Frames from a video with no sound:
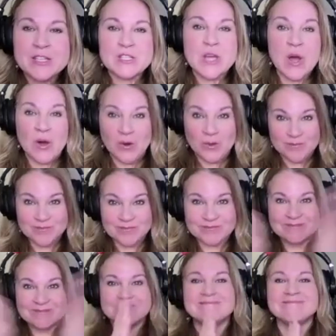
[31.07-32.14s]
So,
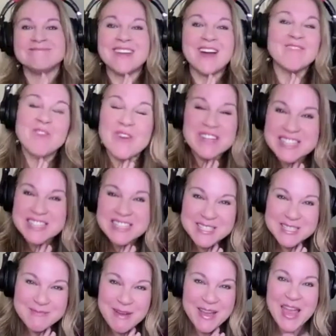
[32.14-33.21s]
of course, this is
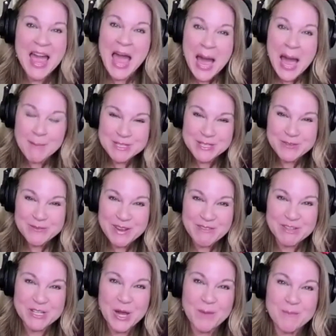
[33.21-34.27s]
my absolute favorite
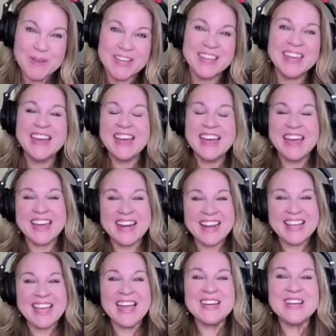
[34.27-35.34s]
topic, and I
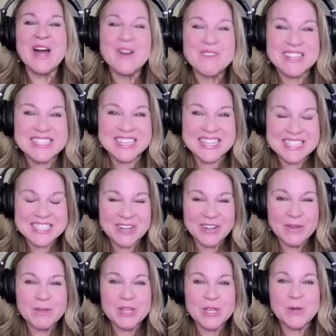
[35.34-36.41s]
cannot wait to get started
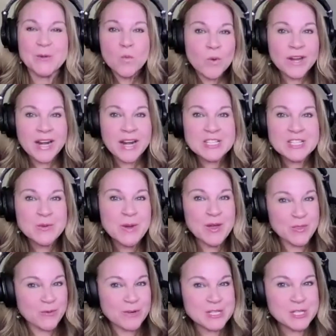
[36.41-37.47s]
with you. When I do a
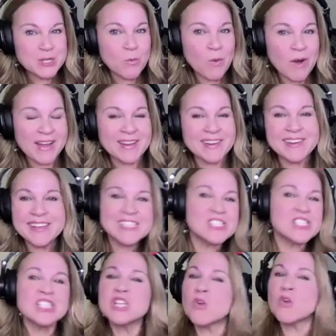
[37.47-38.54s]
3-2-1, it's
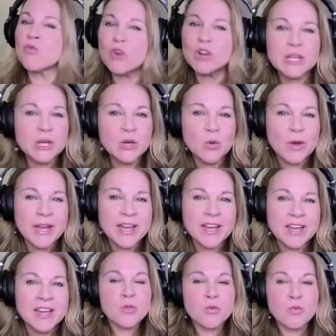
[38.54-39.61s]
just a really
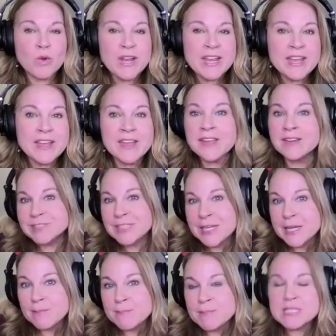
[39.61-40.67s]
quick 3
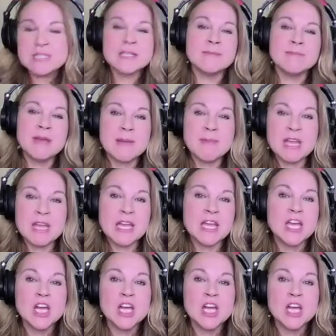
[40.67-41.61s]
tips, maybe